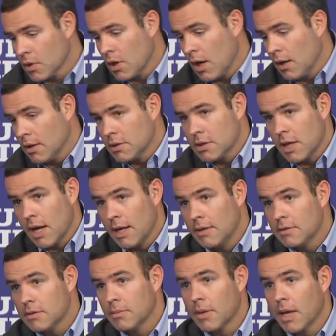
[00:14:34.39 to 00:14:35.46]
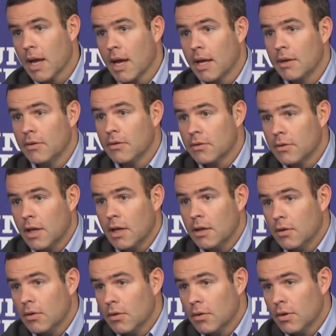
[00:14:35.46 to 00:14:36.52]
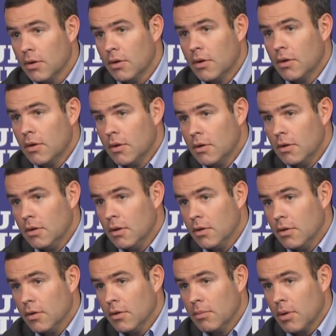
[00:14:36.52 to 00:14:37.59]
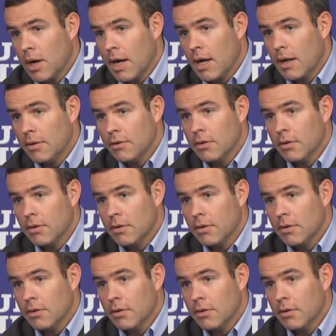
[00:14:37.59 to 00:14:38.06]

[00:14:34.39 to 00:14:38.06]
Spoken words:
I'll assign some guys. Hey, you're the Browns,